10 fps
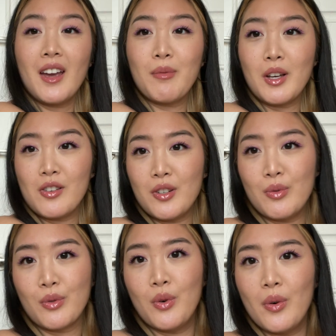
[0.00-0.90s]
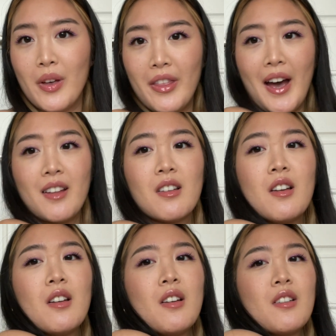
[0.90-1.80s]
because she was cool with that.
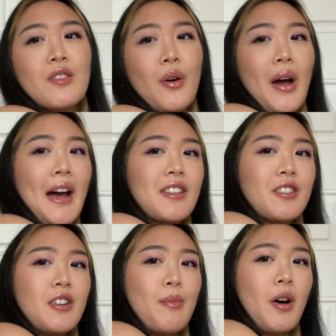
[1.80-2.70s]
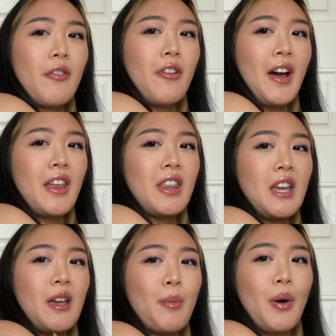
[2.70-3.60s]
So I asked her to modify
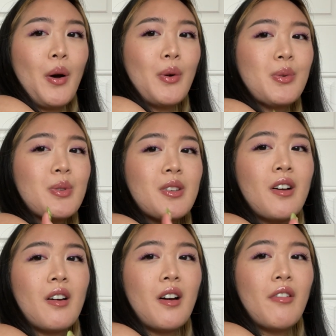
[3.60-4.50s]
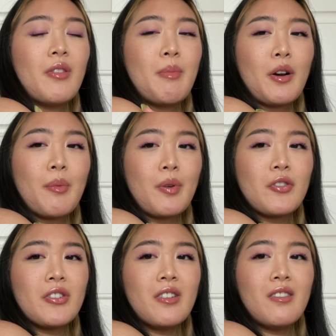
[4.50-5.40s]
the pose of the mirror
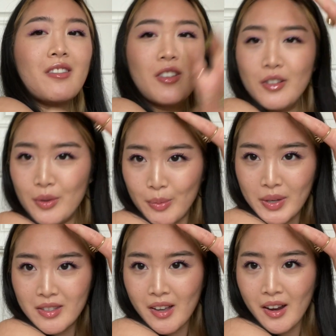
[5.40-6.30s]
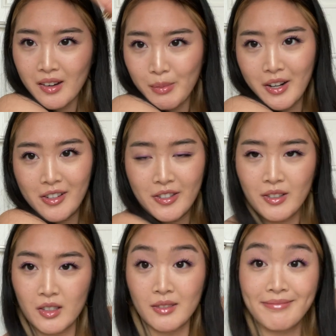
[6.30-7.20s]
person to do the peace sign, because
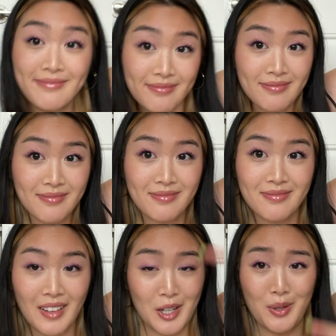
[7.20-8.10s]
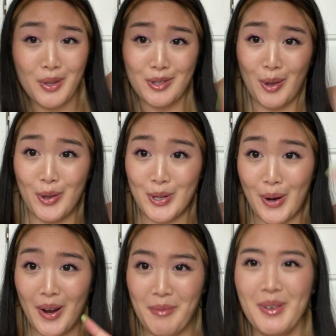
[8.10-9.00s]
I do this all the
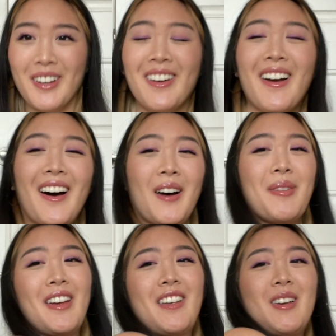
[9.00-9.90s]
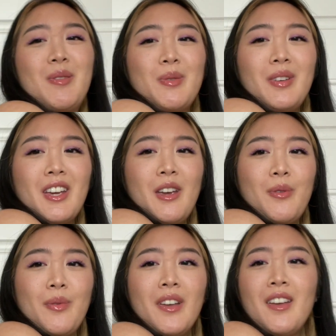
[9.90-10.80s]
time. And I thought it was really
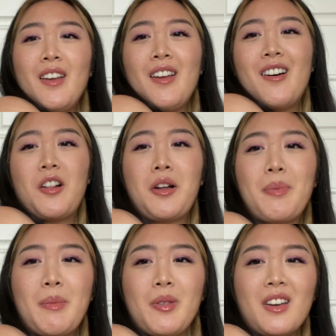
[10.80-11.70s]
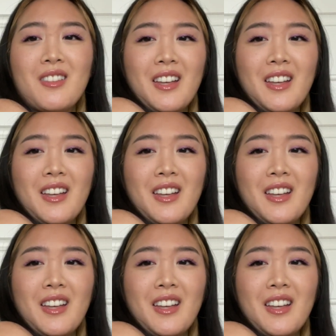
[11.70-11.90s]
cute. A lot of people think it's like